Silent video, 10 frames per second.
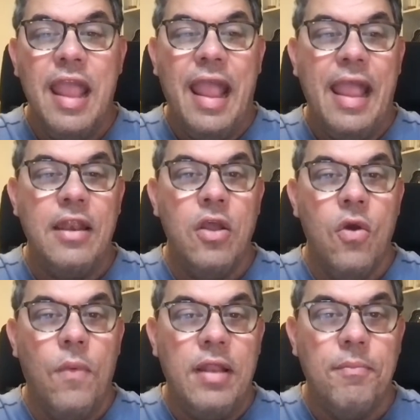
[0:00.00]
And
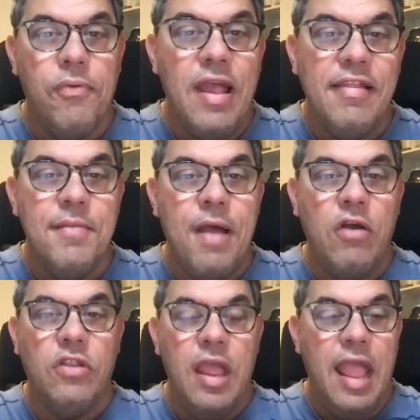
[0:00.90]
when pressed
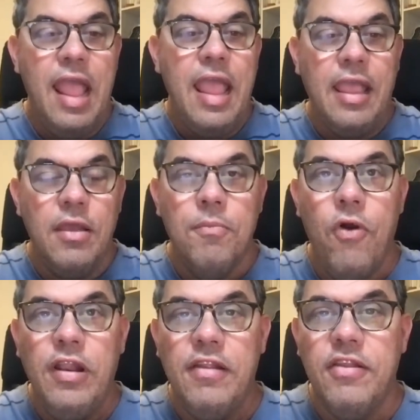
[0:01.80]
about, hey,
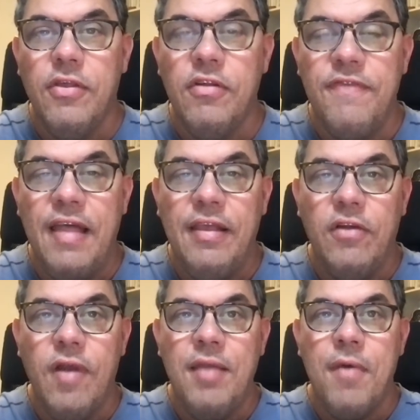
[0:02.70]
point us to those
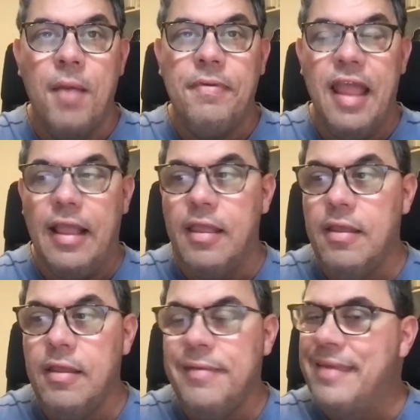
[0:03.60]
violent crime uptick,
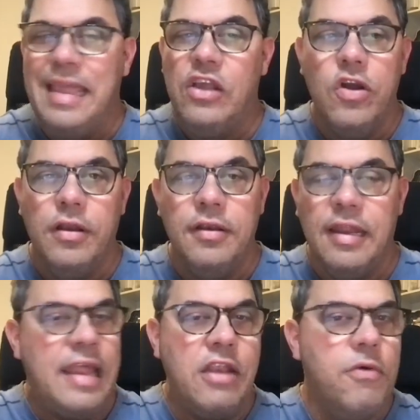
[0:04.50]
he couldn't
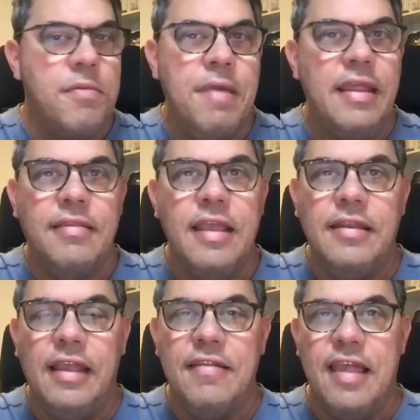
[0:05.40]
and had to admit it
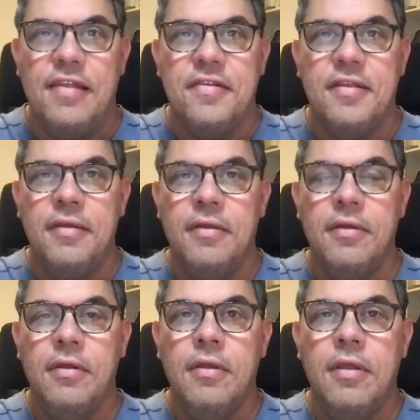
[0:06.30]
didn't exist.
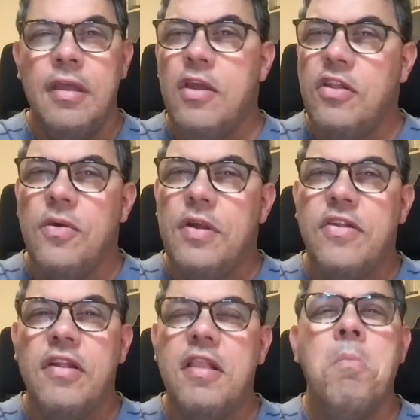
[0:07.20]
So it's
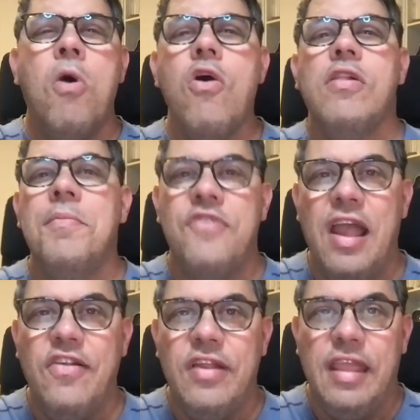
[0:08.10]
just a moral
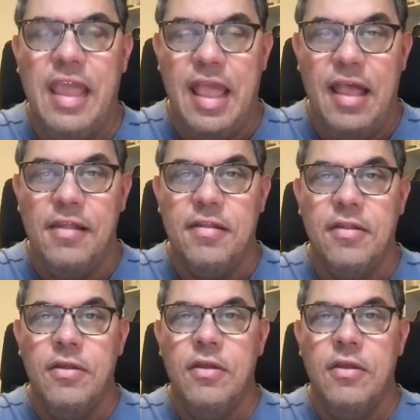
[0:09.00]
objection he has.